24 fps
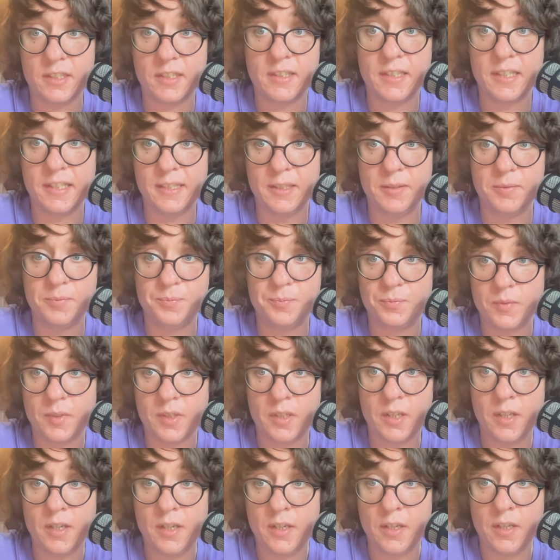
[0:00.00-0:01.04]
In the
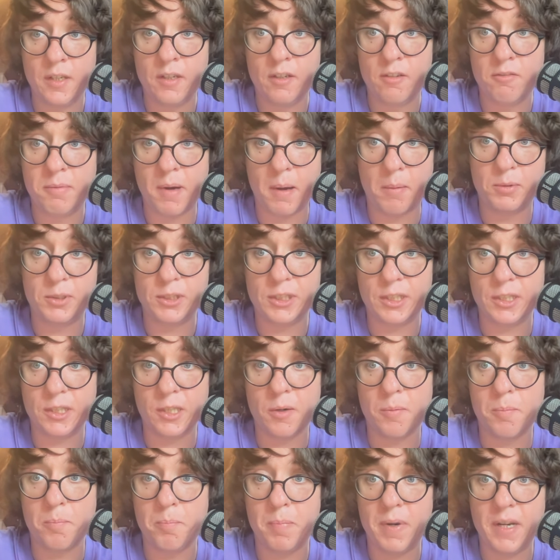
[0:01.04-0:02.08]
components folder,
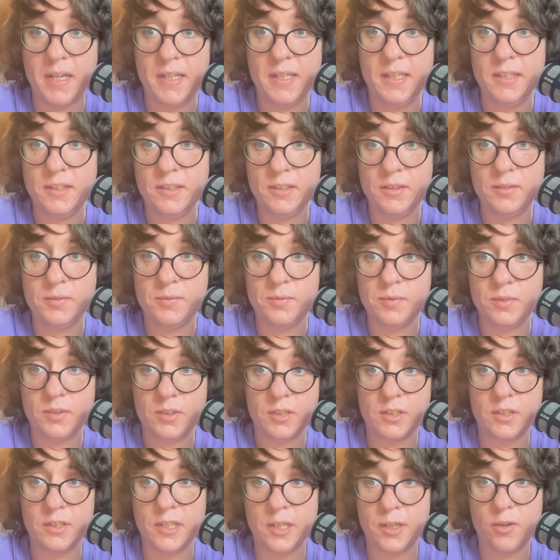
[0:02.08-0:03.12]
create an input folder,
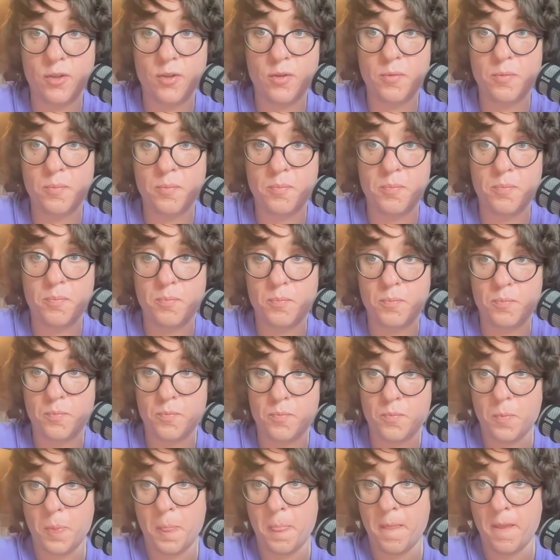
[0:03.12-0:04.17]
and
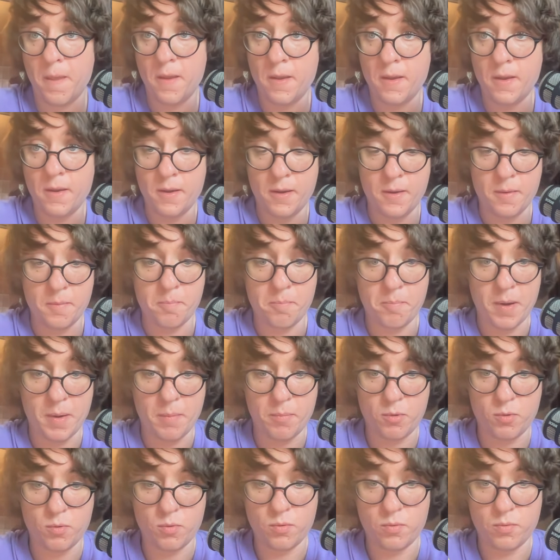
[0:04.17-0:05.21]
inside it
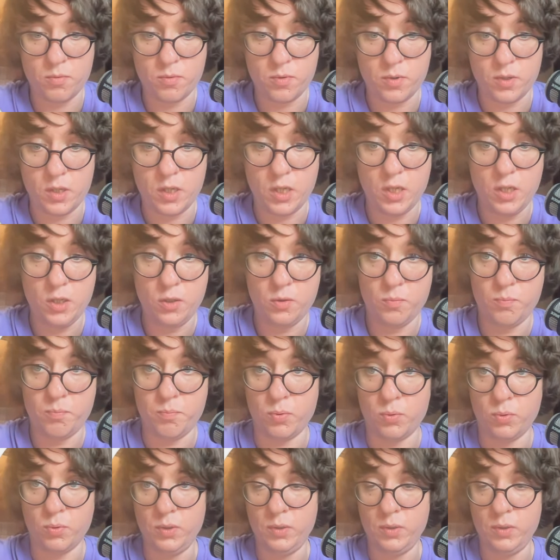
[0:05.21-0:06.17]
index.tsx.